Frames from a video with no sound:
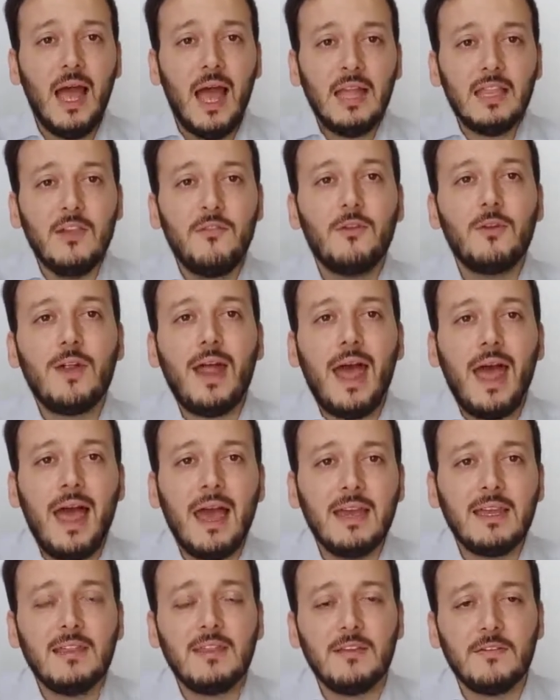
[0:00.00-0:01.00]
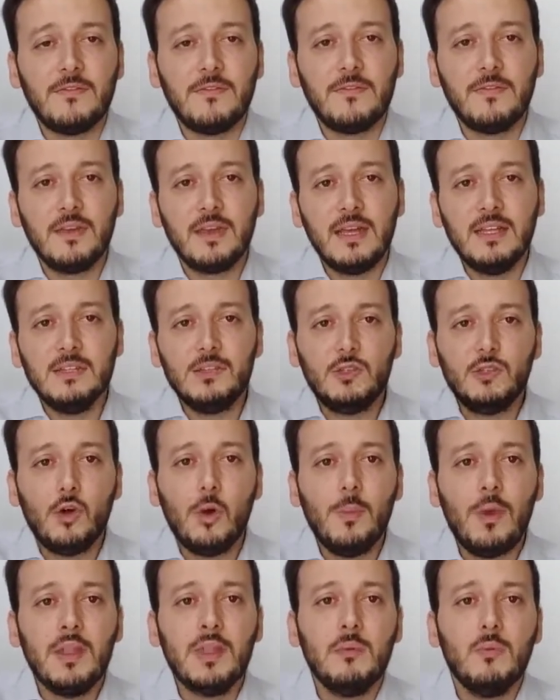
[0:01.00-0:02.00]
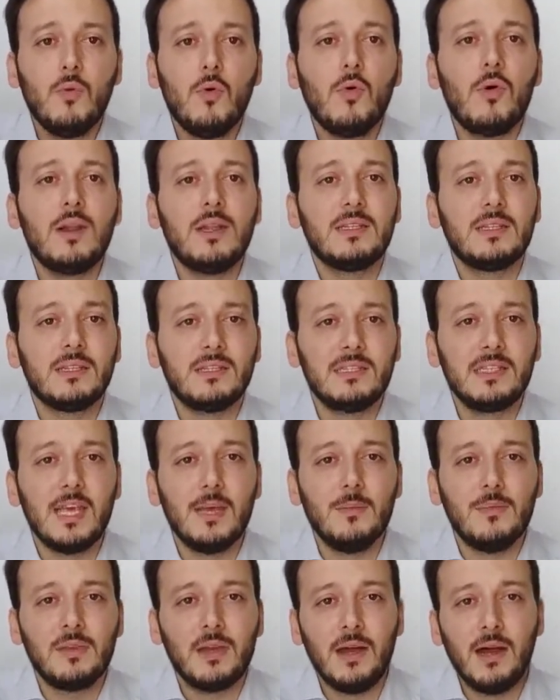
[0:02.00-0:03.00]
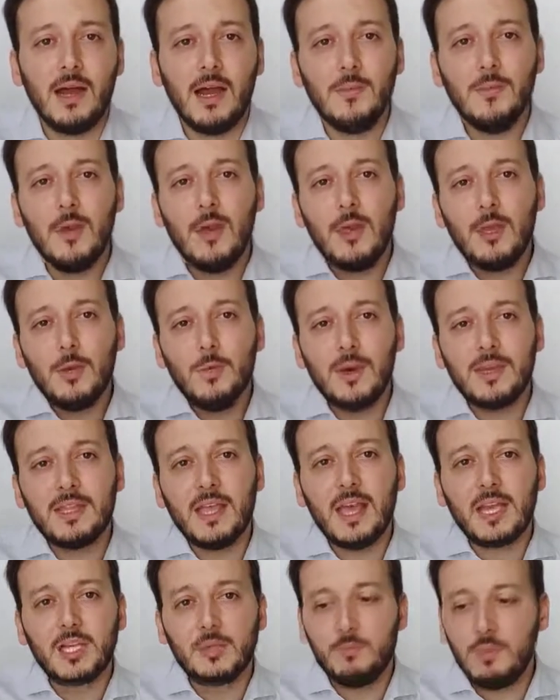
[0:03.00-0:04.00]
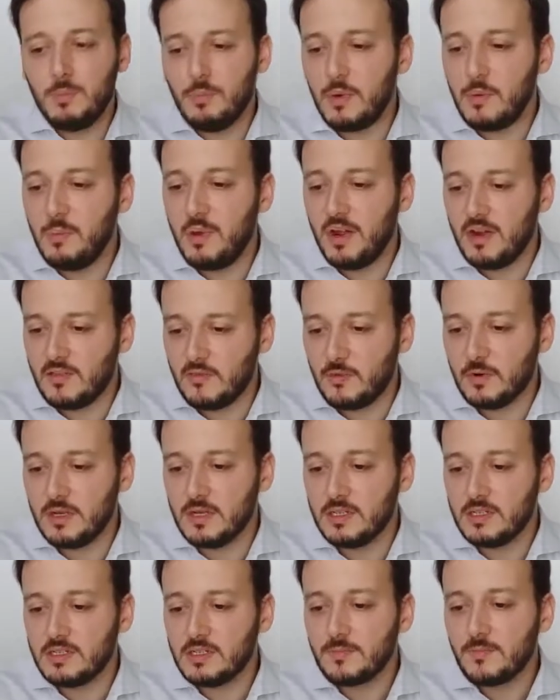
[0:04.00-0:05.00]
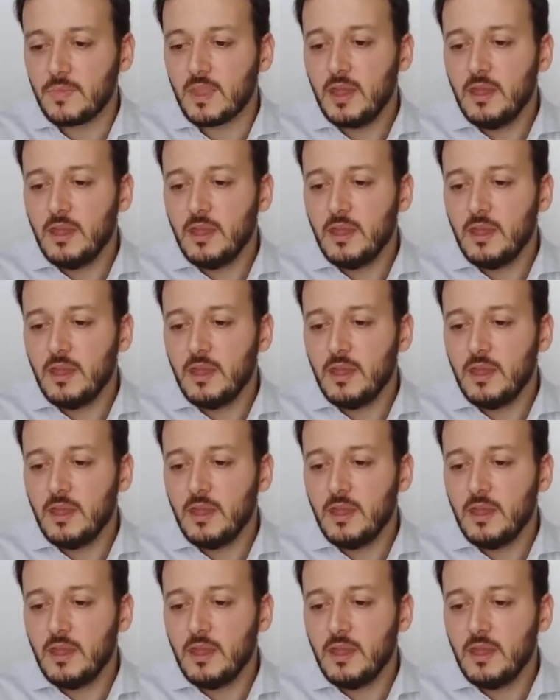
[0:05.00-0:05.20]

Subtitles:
and if you're active in so many more at the same time, you might actually be prepared for this.